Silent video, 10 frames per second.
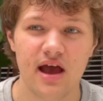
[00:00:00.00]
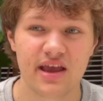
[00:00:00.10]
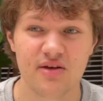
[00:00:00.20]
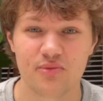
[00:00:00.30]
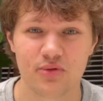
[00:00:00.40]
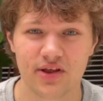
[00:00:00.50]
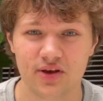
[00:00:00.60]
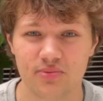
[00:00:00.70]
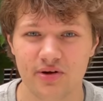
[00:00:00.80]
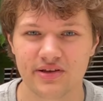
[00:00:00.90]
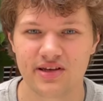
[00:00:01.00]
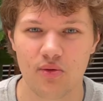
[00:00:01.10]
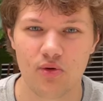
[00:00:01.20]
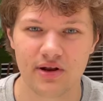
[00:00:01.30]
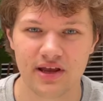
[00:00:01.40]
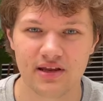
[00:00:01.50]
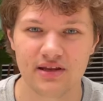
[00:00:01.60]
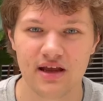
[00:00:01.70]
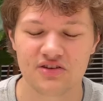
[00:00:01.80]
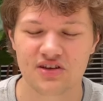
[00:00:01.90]
I gave him a really good price at
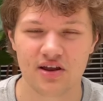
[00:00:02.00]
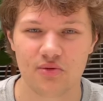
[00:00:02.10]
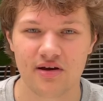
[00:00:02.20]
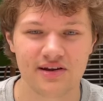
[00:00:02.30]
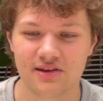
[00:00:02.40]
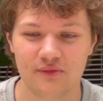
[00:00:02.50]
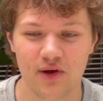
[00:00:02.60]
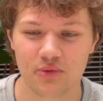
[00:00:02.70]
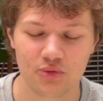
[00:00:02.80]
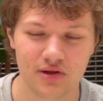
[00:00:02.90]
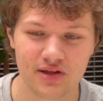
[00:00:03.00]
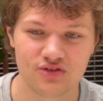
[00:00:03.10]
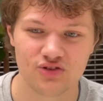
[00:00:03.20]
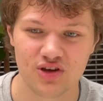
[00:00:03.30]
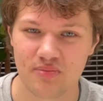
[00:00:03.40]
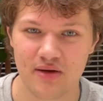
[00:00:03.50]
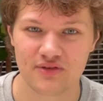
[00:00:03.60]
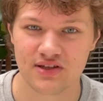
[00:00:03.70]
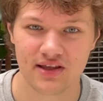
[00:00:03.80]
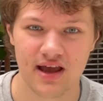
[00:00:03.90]
180. I just kind of wanted to develop the relationship. I've
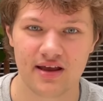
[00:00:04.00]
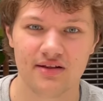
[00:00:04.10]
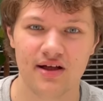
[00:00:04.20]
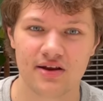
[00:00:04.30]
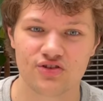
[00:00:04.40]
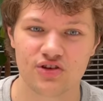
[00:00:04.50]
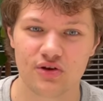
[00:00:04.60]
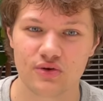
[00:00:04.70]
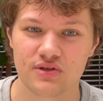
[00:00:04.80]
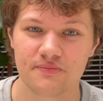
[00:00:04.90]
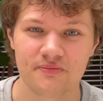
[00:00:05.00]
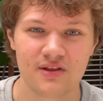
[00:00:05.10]
seen the guy at a lot of shows.